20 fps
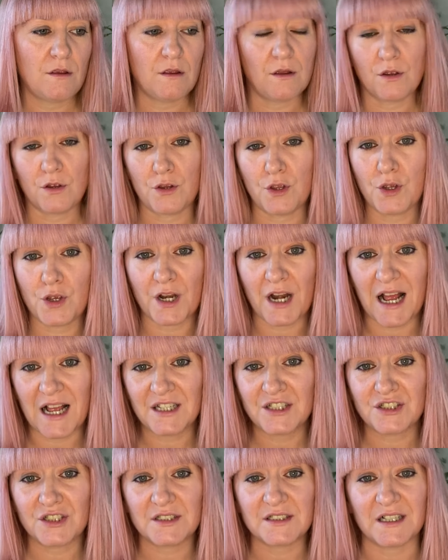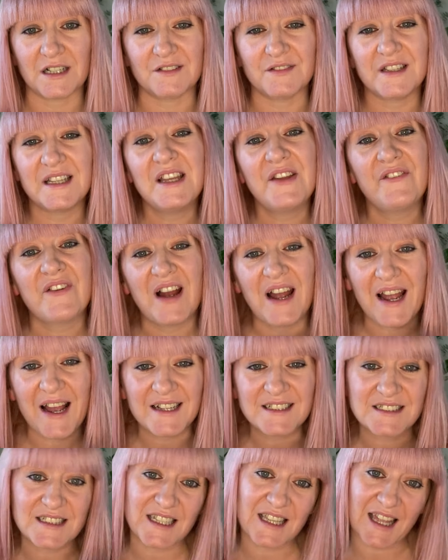you can ask yourself, if I
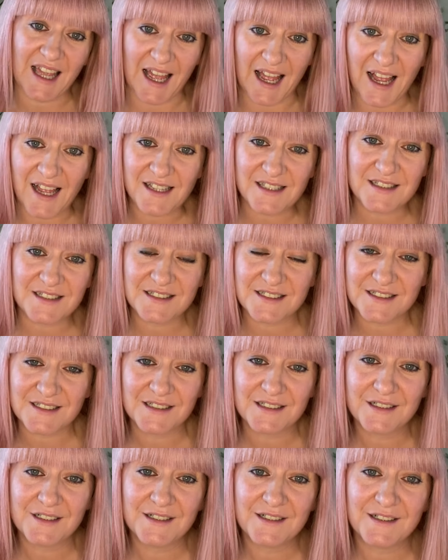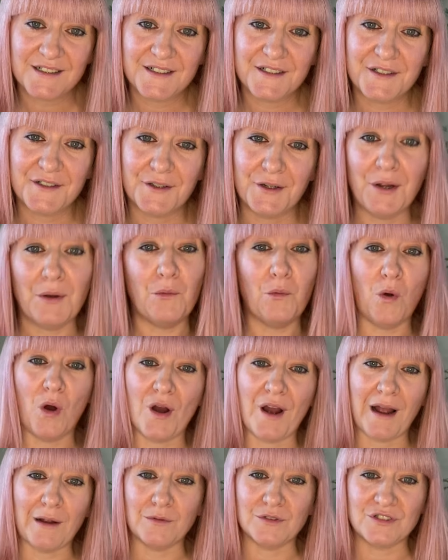had to guess at what
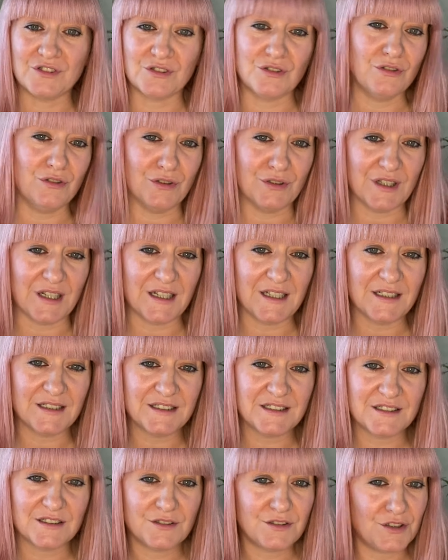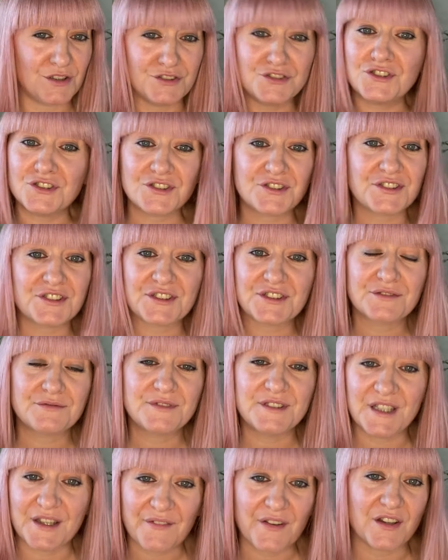I would score this, and just
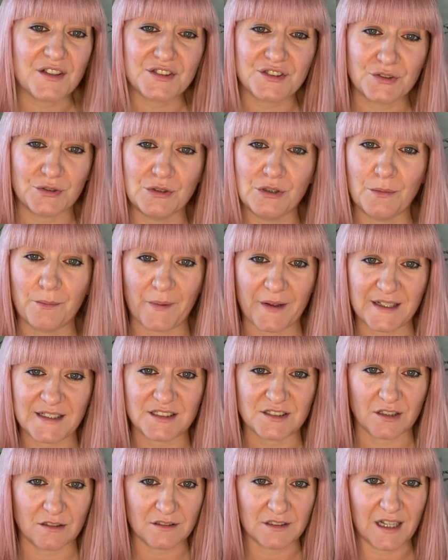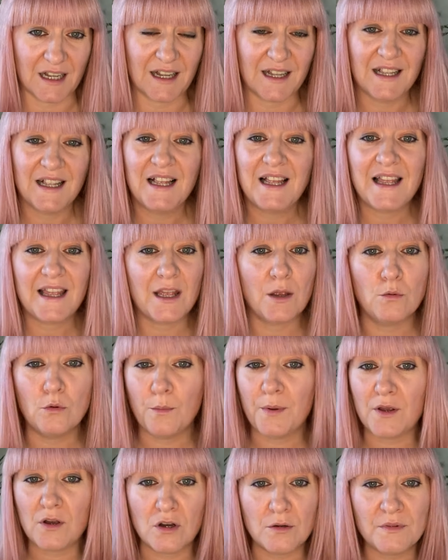give it a score based on that. It will
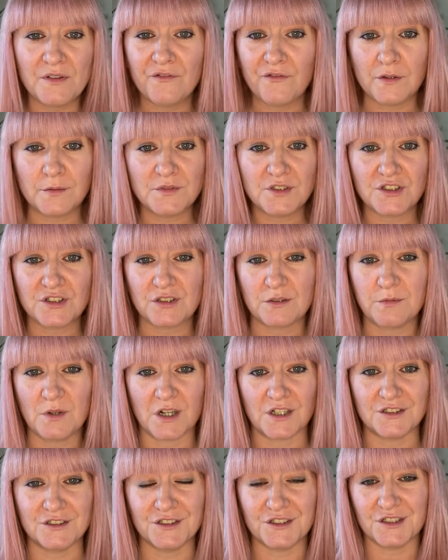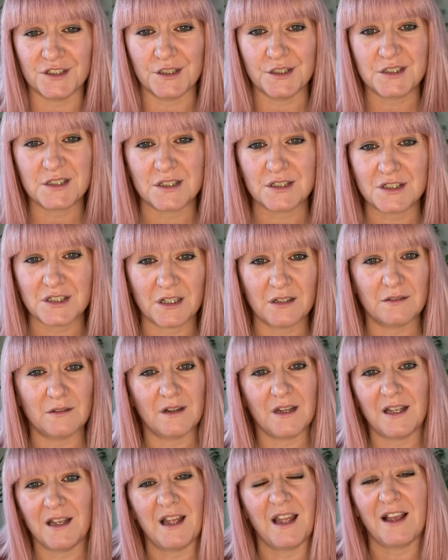be coming from your subconscious, so
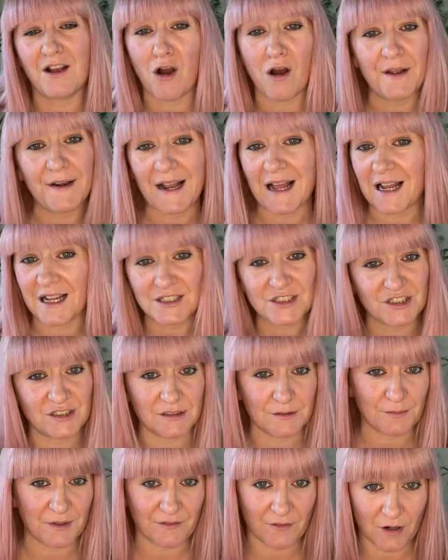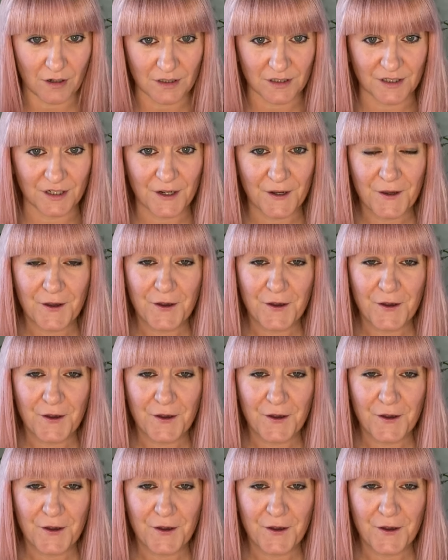it can't actually be wrong.